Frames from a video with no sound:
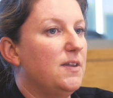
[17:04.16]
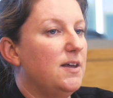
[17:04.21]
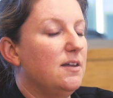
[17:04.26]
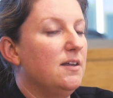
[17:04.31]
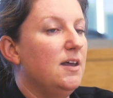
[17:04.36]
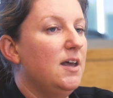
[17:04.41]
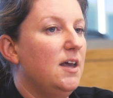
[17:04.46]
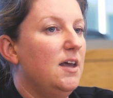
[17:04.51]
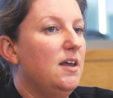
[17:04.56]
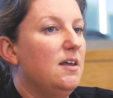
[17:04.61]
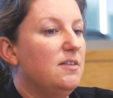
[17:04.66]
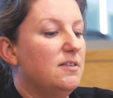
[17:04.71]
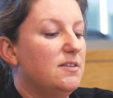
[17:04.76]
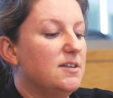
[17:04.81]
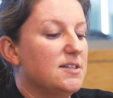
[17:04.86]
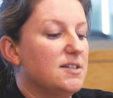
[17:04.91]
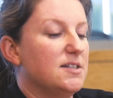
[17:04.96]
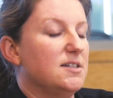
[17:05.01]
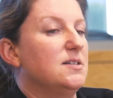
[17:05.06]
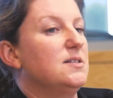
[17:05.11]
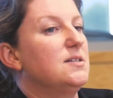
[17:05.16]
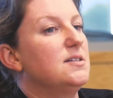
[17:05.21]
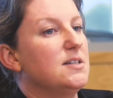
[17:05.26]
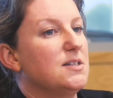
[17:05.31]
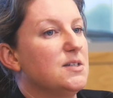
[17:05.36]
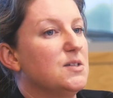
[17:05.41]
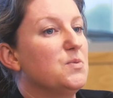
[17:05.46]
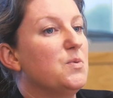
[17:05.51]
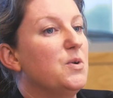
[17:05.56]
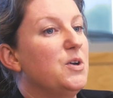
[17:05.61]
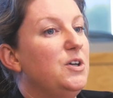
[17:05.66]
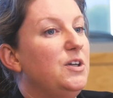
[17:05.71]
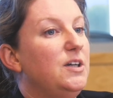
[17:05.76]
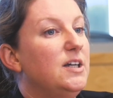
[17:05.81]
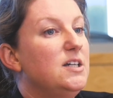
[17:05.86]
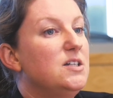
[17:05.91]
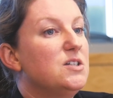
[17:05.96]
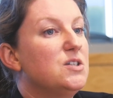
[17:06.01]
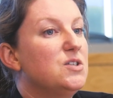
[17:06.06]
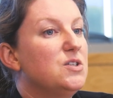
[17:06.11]
that this is what you
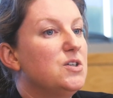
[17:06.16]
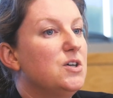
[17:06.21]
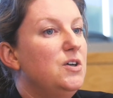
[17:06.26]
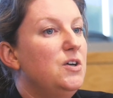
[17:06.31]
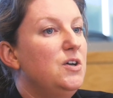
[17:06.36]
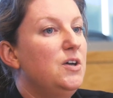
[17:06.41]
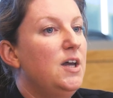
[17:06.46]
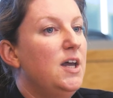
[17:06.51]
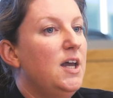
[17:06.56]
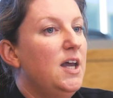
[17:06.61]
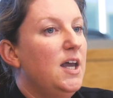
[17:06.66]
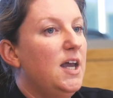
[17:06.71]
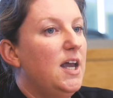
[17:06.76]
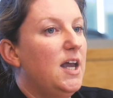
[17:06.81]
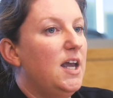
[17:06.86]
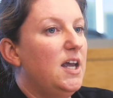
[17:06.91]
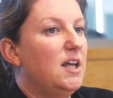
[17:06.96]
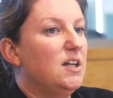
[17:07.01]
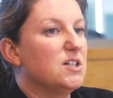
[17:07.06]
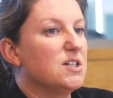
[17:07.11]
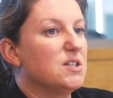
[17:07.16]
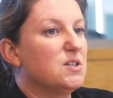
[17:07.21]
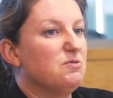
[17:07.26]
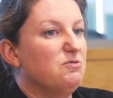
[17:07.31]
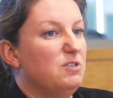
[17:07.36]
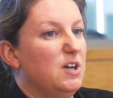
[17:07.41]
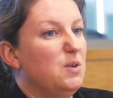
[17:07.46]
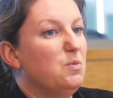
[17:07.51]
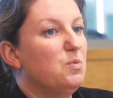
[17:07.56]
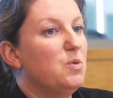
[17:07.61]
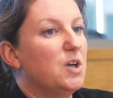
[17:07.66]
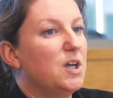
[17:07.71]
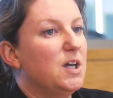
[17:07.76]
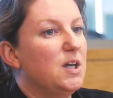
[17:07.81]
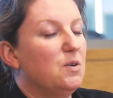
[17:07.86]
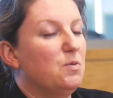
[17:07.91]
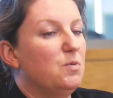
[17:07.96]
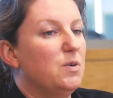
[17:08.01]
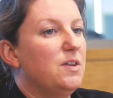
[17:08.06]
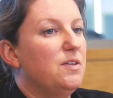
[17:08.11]
need to do, and just really
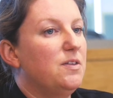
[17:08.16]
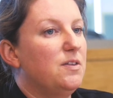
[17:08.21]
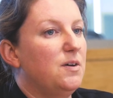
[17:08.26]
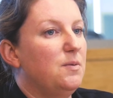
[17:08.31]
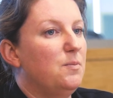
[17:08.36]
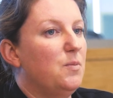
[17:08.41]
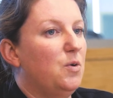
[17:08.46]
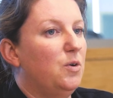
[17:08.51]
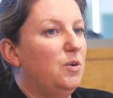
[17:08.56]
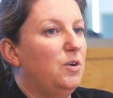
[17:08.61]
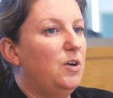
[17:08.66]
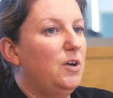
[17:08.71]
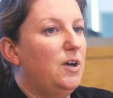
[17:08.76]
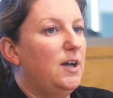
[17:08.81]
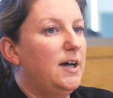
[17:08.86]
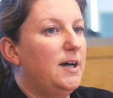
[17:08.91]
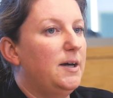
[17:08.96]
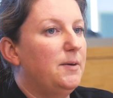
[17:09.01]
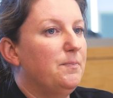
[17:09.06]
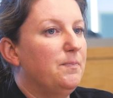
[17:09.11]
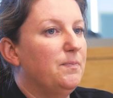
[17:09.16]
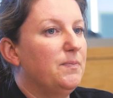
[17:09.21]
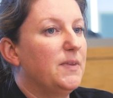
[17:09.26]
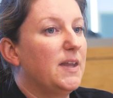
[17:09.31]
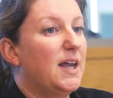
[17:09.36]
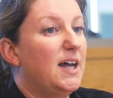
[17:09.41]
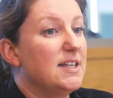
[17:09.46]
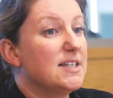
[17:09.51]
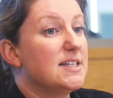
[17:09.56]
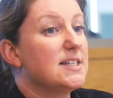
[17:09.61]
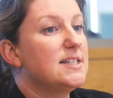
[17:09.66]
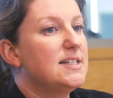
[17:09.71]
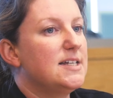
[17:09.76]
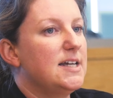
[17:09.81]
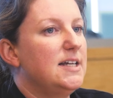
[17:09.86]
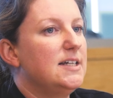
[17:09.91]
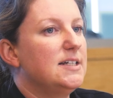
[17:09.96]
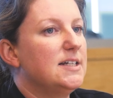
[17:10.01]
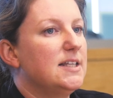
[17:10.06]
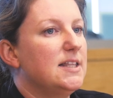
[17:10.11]
working with them on
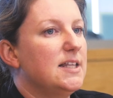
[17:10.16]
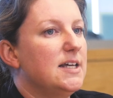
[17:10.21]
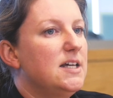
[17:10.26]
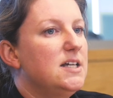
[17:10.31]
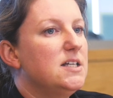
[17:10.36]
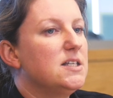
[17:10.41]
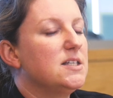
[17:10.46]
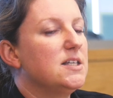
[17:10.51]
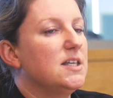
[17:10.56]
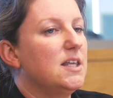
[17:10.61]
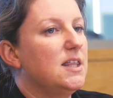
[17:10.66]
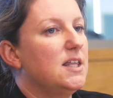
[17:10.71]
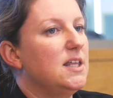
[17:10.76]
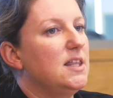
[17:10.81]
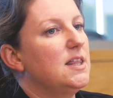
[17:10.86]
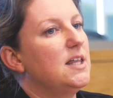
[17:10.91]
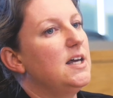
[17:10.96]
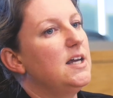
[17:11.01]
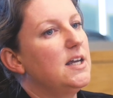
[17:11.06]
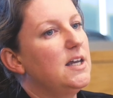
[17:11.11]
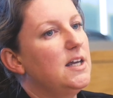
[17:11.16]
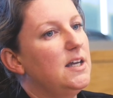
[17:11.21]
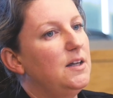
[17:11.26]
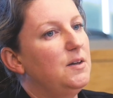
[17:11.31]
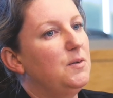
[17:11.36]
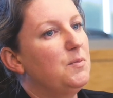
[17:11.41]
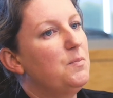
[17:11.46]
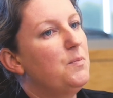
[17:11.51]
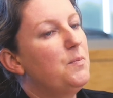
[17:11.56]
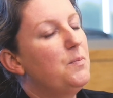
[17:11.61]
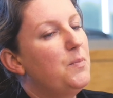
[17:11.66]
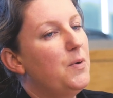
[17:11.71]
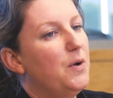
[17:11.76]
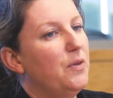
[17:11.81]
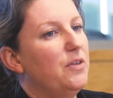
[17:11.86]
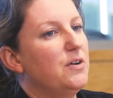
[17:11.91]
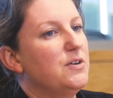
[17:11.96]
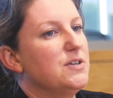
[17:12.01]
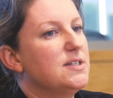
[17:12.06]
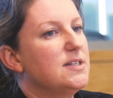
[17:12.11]
understanding that, so then they can
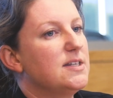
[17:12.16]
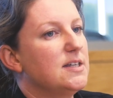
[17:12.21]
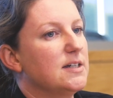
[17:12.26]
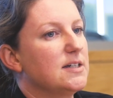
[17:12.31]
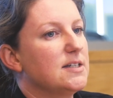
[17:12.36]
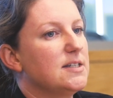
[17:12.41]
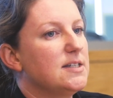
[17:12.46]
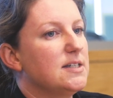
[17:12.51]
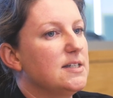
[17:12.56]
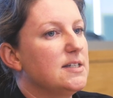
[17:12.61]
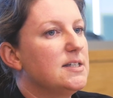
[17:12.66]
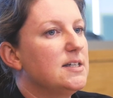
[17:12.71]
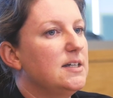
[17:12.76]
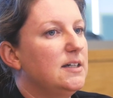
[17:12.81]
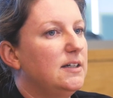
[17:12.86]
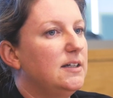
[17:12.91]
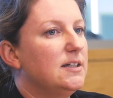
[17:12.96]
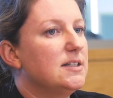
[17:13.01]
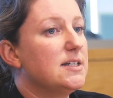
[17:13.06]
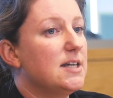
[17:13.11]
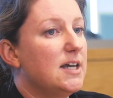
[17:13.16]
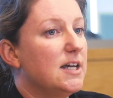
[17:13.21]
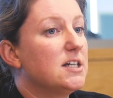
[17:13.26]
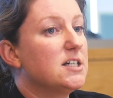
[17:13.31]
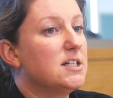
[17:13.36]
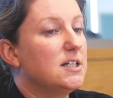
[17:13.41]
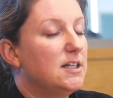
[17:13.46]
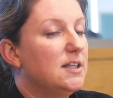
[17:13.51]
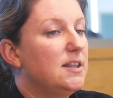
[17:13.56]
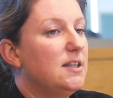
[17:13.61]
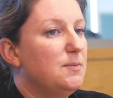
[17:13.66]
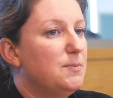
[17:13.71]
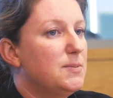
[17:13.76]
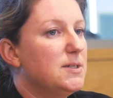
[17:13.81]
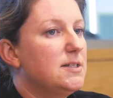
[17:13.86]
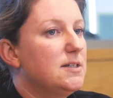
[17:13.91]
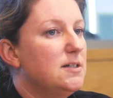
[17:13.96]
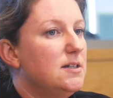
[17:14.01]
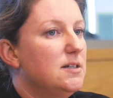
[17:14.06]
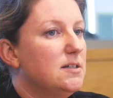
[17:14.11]
put those things into action in their
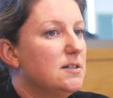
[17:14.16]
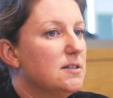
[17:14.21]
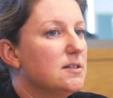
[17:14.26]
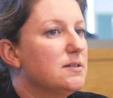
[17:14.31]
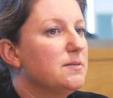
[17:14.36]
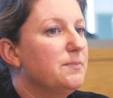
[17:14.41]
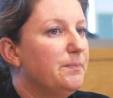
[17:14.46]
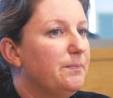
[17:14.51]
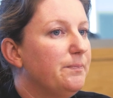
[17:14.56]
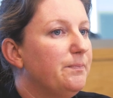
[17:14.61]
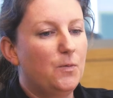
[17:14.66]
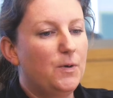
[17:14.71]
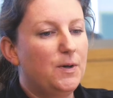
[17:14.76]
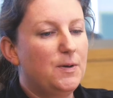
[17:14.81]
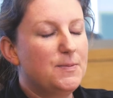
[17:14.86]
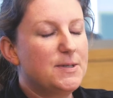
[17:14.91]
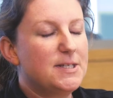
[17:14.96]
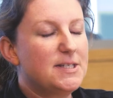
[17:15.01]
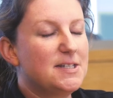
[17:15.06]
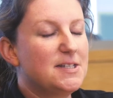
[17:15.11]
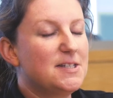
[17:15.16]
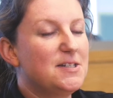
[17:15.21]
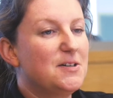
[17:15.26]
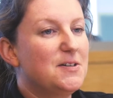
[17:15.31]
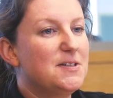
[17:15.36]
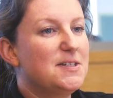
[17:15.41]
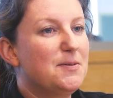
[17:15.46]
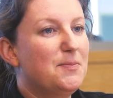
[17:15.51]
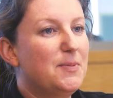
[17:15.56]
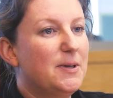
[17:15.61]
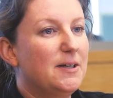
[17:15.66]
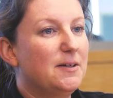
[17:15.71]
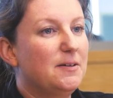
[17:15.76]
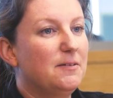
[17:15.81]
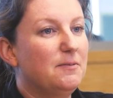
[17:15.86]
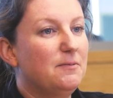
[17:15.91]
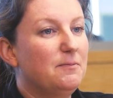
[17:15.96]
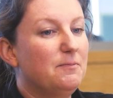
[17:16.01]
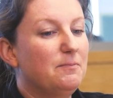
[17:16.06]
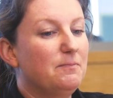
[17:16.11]
business. When a business knows they're
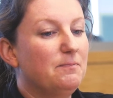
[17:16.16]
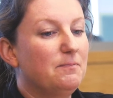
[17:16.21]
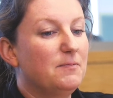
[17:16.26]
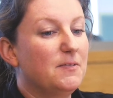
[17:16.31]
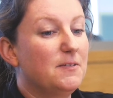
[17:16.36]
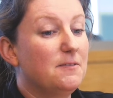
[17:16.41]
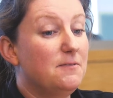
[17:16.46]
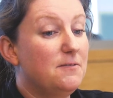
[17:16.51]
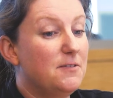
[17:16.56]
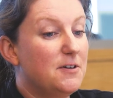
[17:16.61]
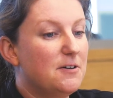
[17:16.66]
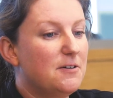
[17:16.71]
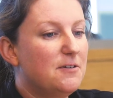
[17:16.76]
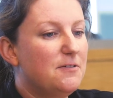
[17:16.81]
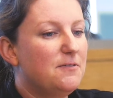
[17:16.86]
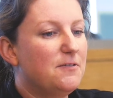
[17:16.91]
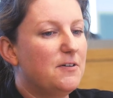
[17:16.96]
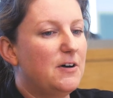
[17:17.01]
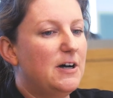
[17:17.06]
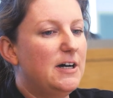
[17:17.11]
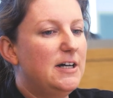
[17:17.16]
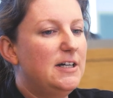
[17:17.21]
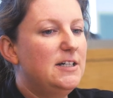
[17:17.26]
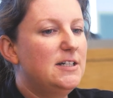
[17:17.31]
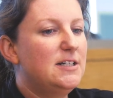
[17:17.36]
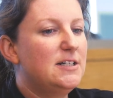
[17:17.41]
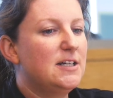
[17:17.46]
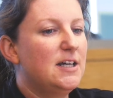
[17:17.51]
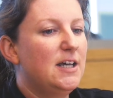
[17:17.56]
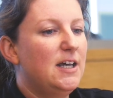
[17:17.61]
being verified,